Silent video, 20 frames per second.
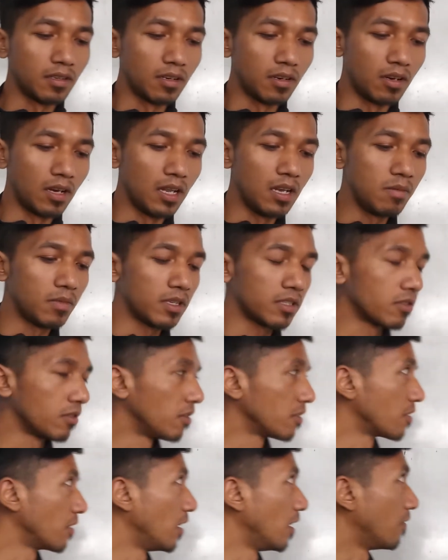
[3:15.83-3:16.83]
Animals
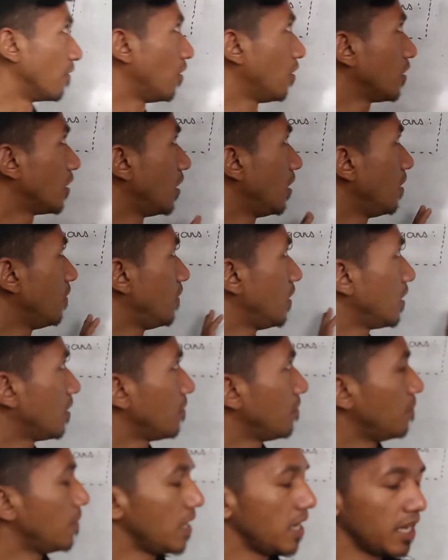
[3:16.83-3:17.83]
also have, all the
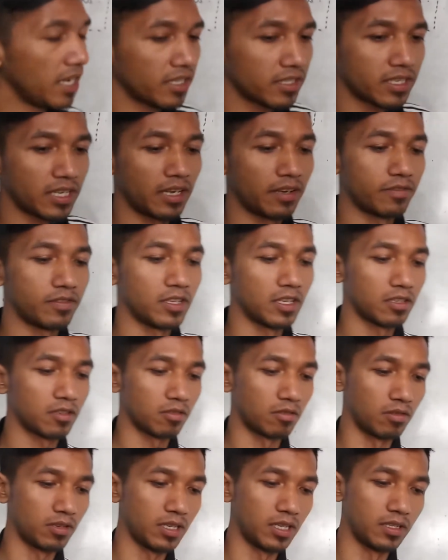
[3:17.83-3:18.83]
living beings have sense
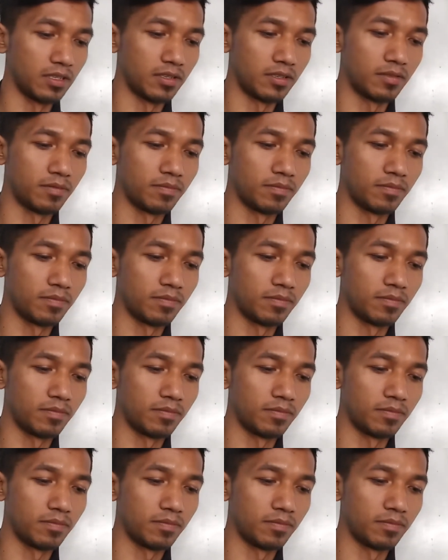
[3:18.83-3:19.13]
organs.